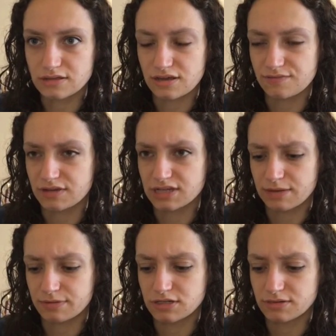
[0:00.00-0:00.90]
if it had
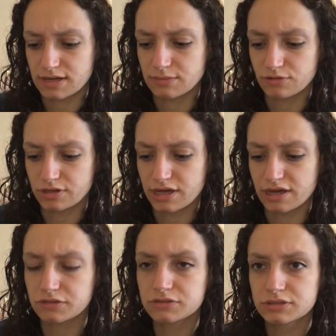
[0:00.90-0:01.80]
happened to anybody
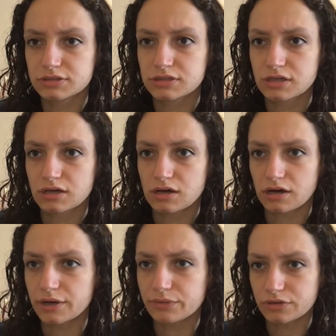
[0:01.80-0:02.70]
else,
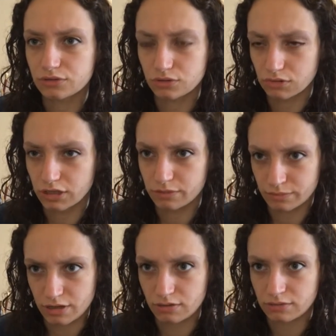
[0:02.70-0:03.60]
I would call it
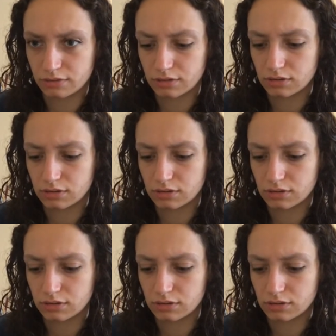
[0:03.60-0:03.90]
abuse.